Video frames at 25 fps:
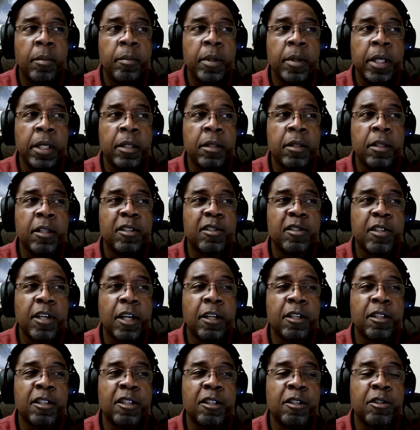in this
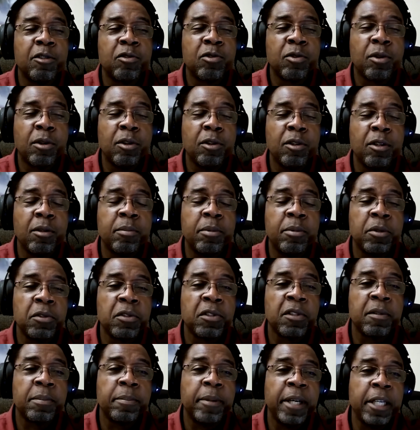uncontrollable
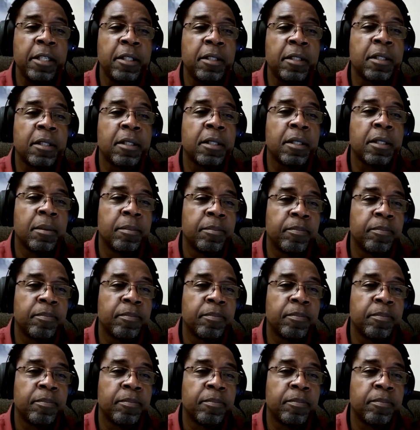space.